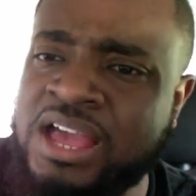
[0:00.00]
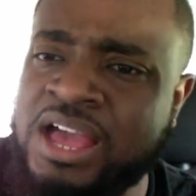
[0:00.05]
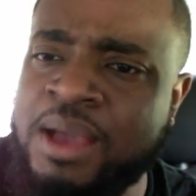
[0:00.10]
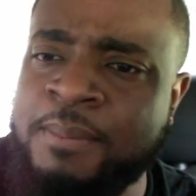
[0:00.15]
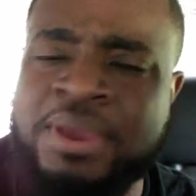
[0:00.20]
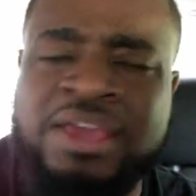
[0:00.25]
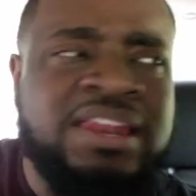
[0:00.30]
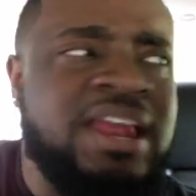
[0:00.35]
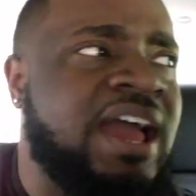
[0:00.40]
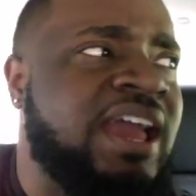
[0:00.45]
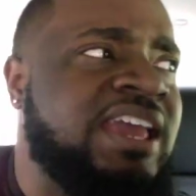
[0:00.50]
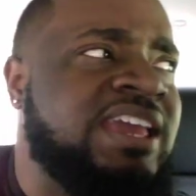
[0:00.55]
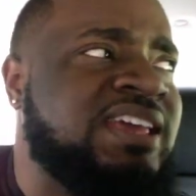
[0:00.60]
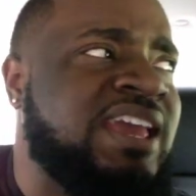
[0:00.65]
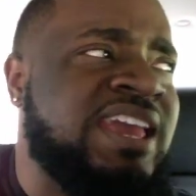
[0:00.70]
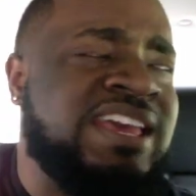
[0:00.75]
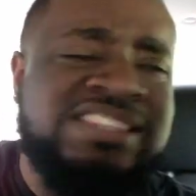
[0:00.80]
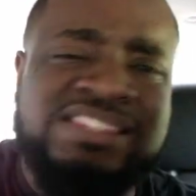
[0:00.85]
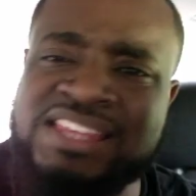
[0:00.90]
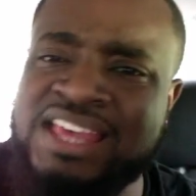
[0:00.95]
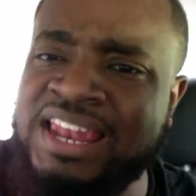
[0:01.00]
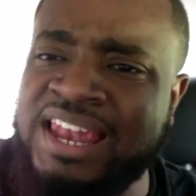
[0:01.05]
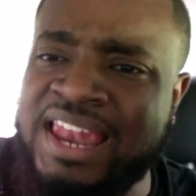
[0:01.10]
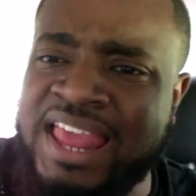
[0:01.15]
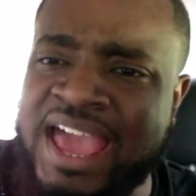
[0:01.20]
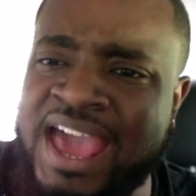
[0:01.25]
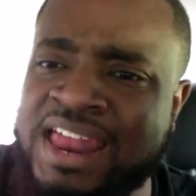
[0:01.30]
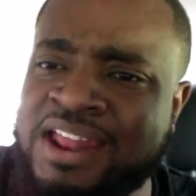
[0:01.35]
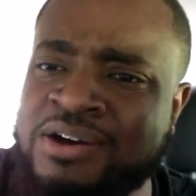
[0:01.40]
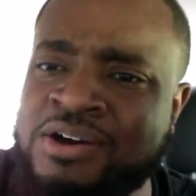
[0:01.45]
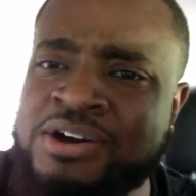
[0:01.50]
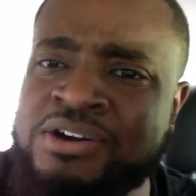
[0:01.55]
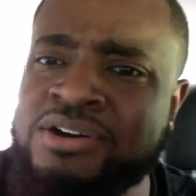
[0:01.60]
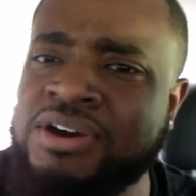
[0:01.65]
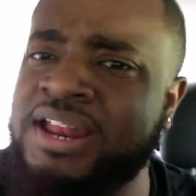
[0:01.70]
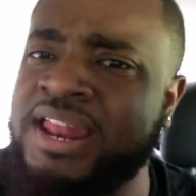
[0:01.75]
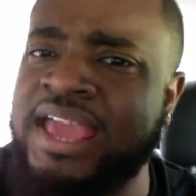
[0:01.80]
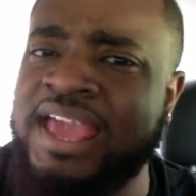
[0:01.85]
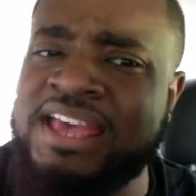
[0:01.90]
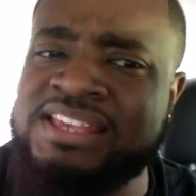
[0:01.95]
I mean, not East Atlanta,
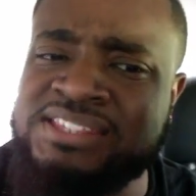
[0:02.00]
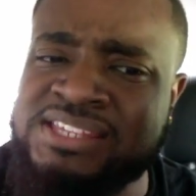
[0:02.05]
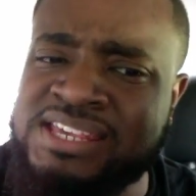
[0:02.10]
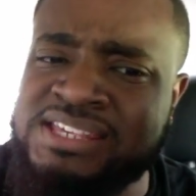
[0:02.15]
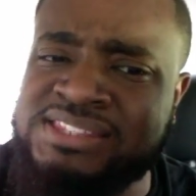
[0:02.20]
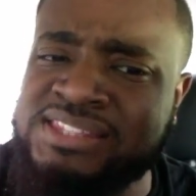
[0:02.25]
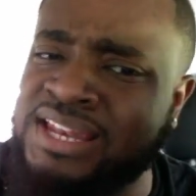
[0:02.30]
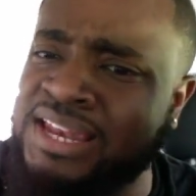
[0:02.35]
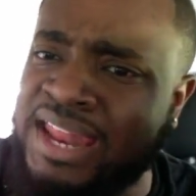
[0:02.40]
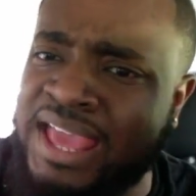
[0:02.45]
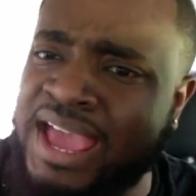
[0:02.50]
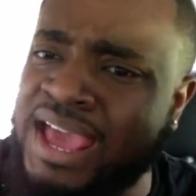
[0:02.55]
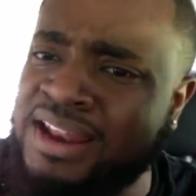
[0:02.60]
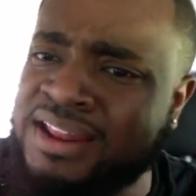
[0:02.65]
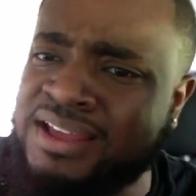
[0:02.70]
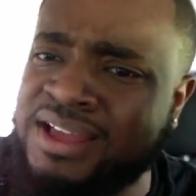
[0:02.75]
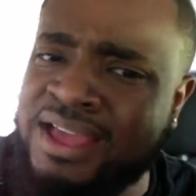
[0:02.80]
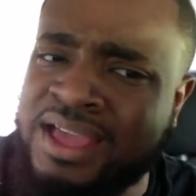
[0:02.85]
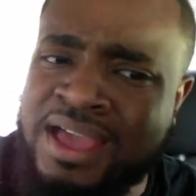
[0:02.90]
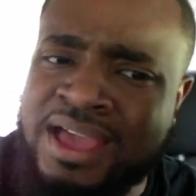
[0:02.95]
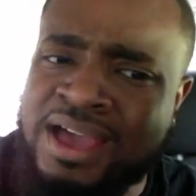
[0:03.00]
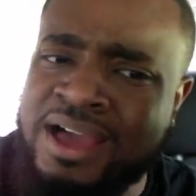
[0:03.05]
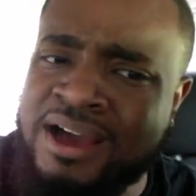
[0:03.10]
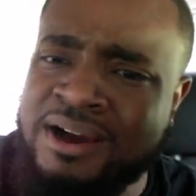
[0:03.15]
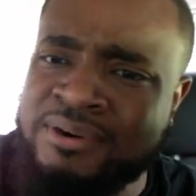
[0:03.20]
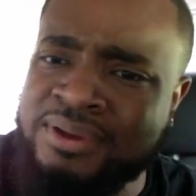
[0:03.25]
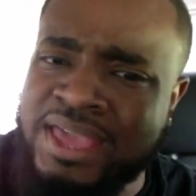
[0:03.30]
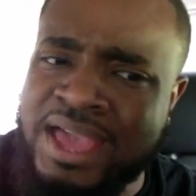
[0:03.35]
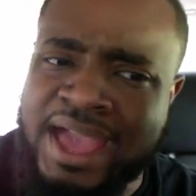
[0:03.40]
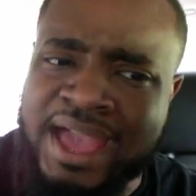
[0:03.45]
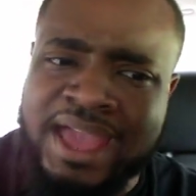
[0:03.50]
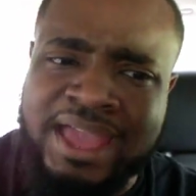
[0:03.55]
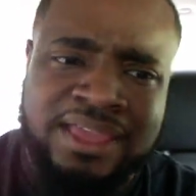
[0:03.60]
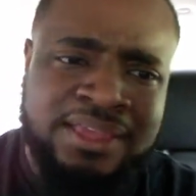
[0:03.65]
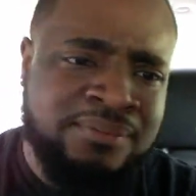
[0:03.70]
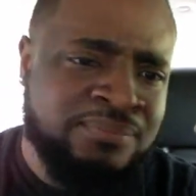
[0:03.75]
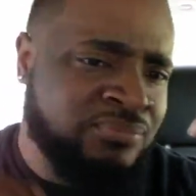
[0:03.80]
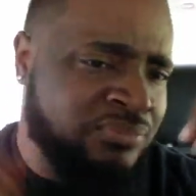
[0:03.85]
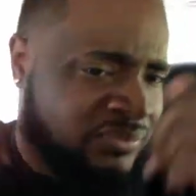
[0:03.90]
hood ass East Atlanta, okay?